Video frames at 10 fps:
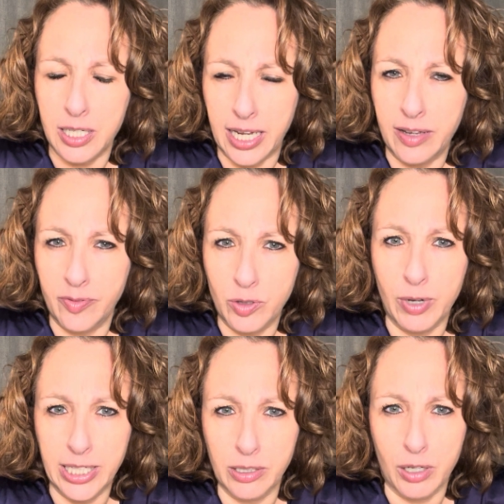I have an
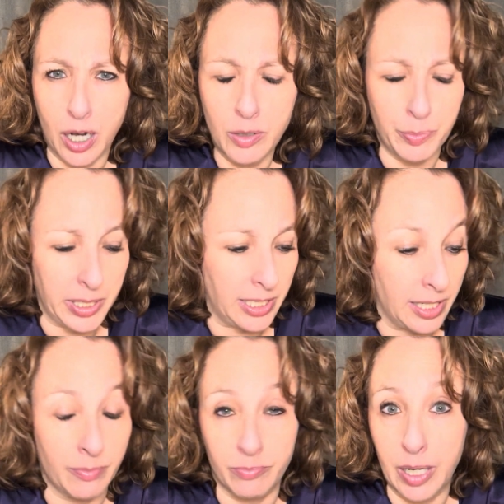irregular heartbeat,
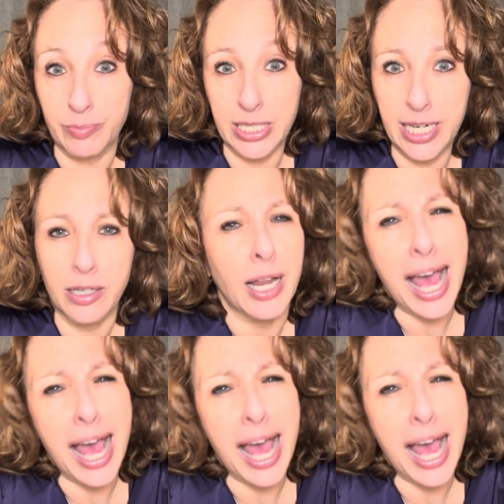and I'm scared.